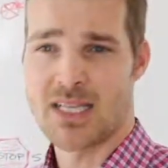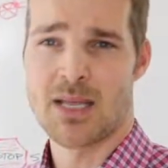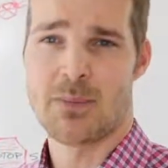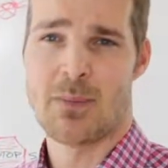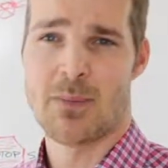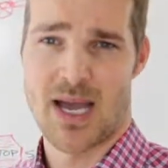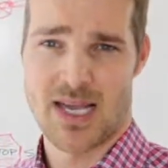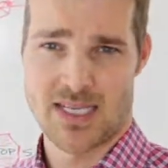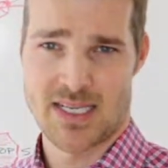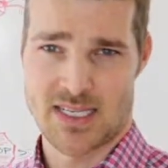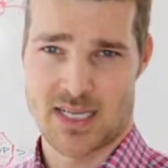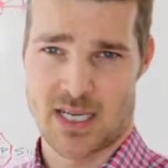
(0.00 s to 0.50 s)
the
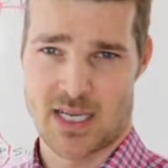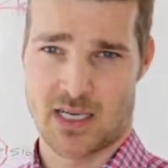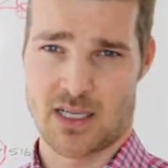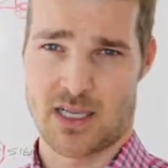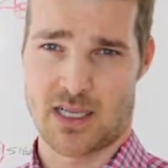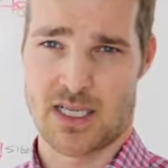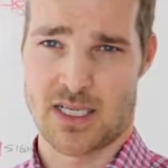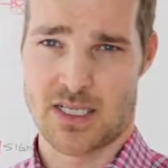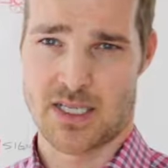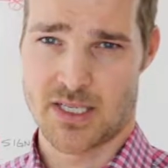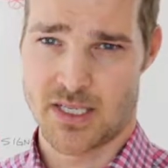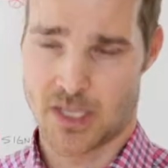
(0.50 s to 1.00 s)

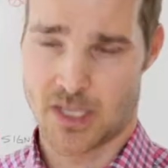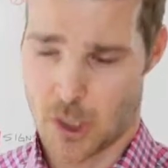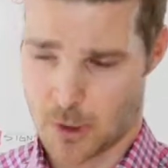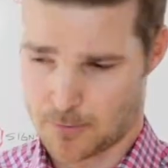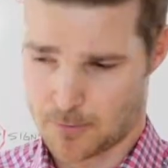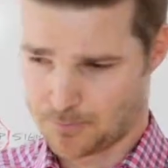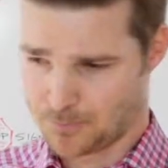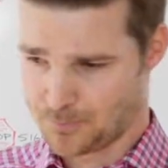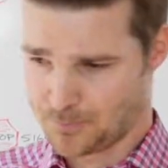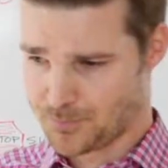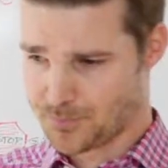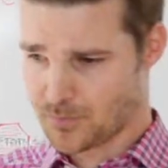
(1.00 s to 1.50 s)
bicyclist.
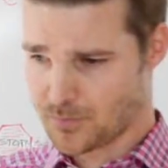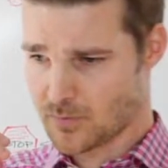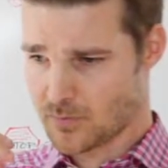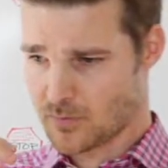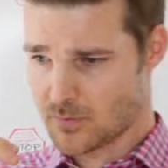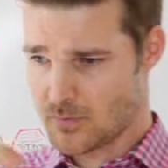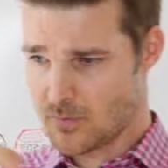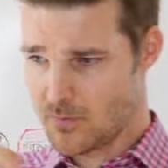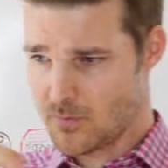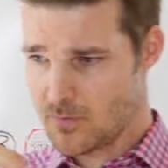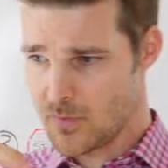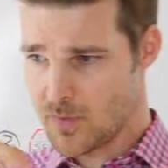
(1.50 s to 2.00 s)
So,
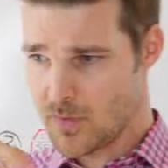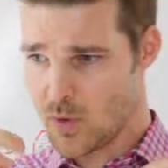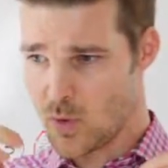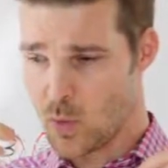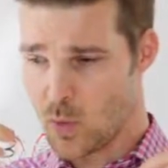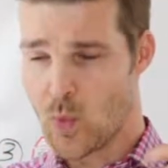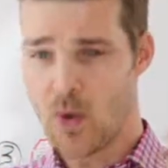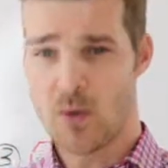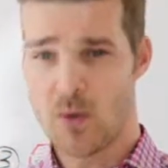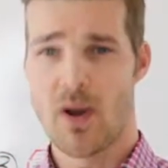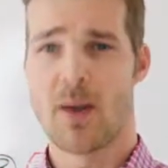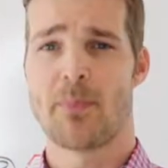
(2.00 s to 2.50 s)

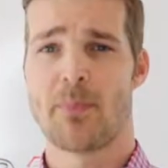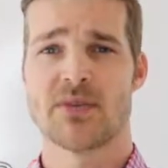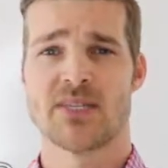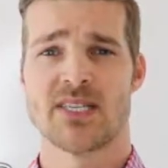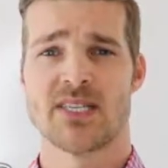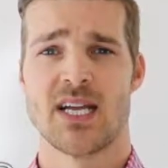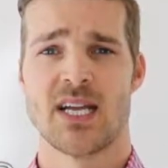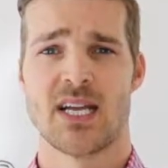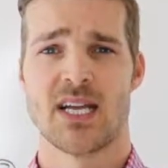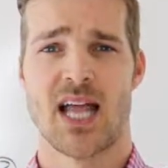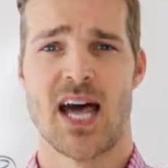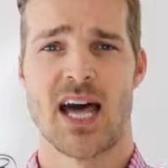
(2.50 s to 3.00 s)
we
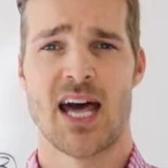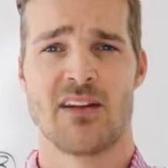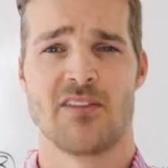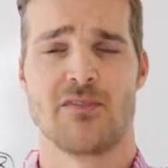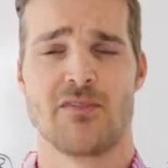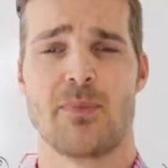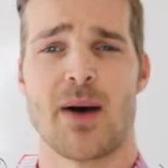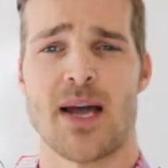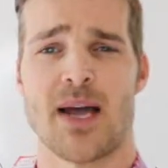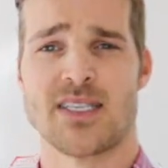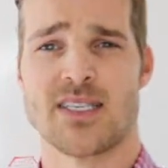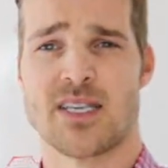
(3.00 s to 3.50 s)
represent a lot
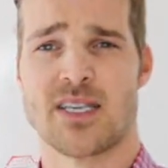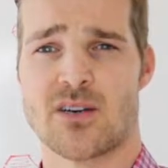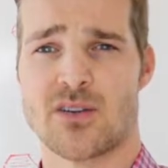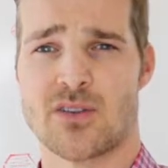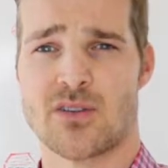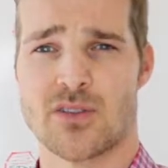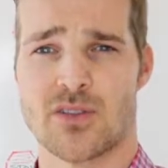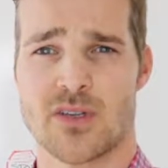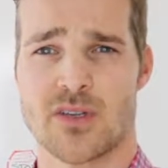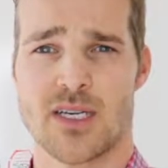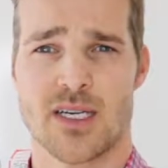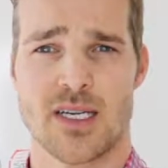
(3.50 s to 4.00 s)
of
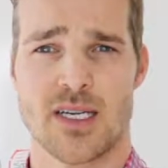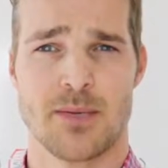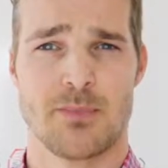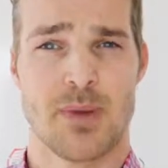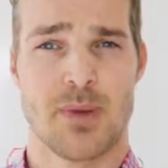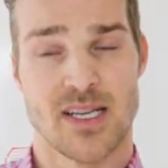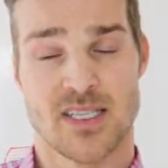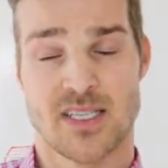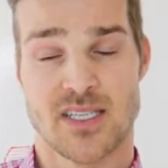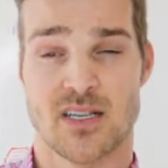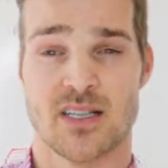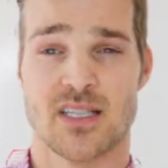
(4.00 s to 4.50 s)

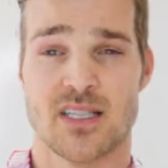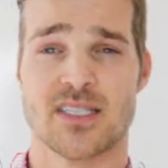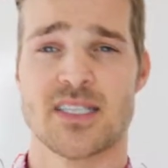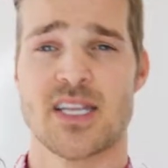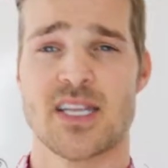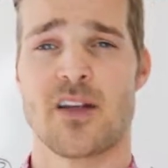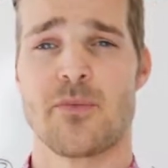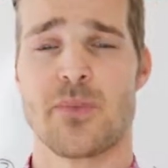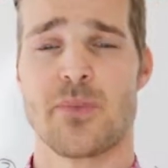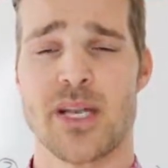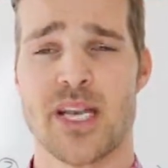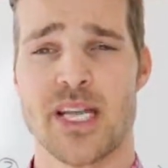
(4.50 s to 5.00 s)
bicyclists
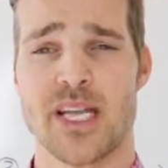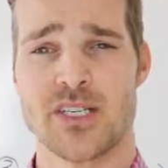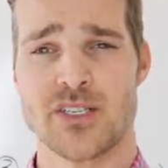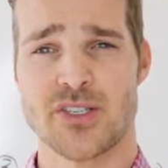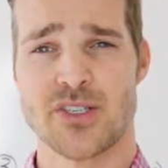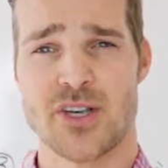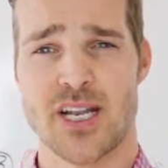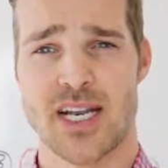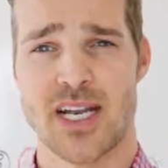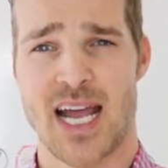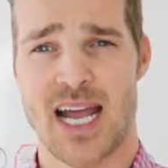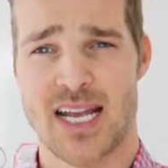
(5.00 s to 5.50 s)
that have been
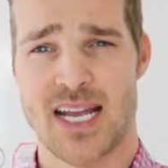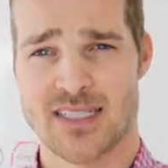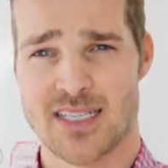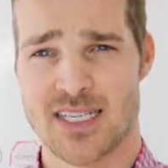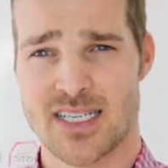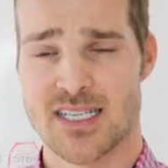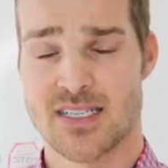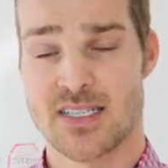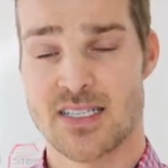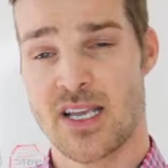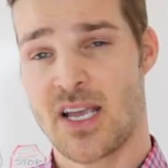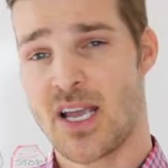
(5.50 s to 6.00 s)
injured in
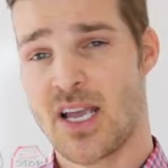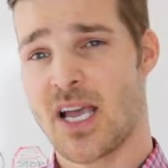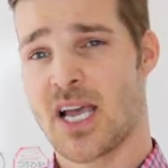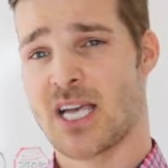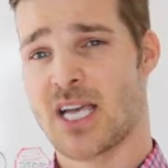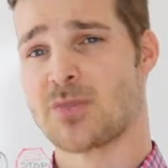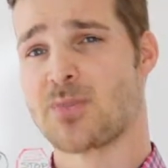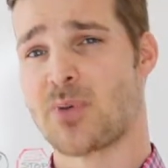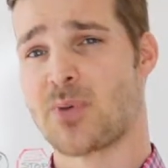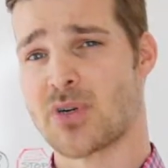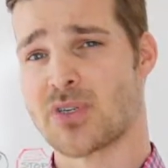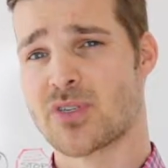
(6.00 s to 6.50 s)
accidents
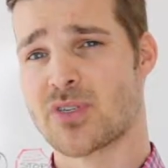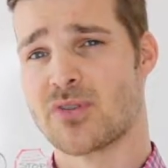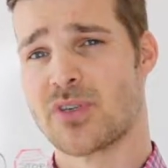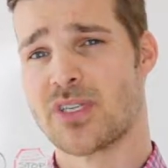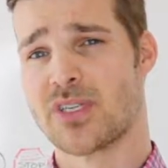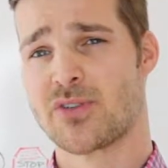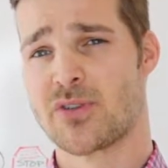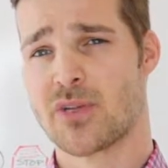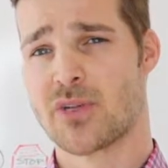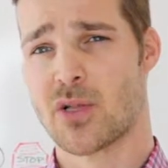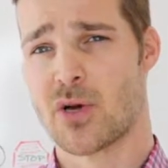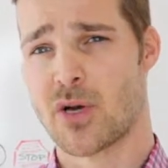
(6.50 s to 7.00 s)
as personal
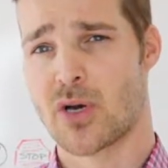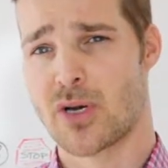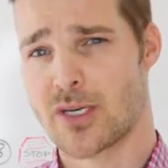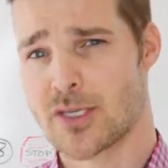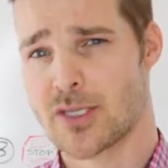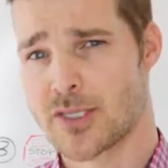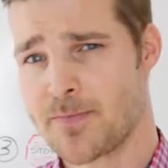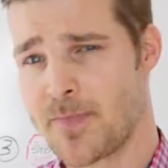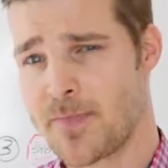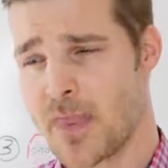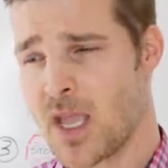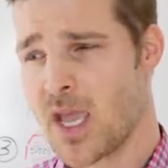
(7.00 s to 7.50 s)
injury
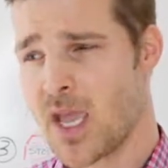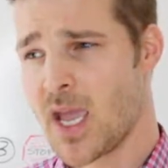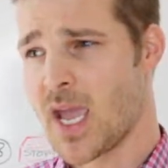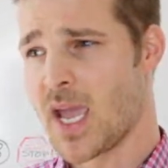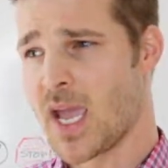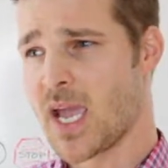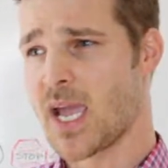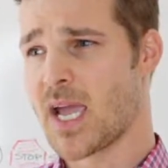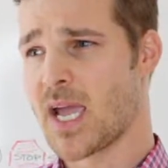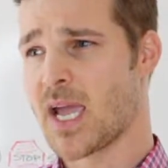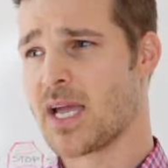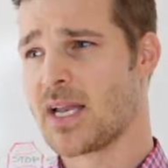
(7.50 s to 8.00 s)
lawyers,
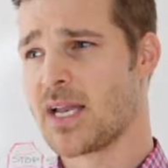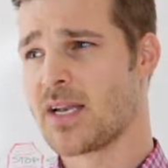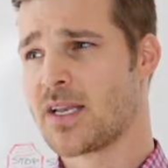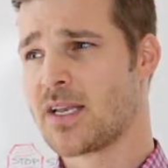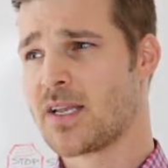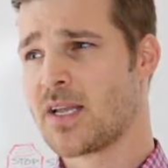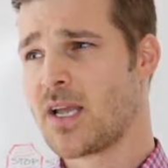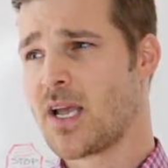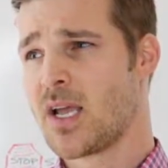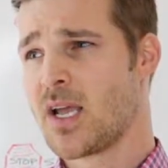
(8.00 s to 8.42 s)
and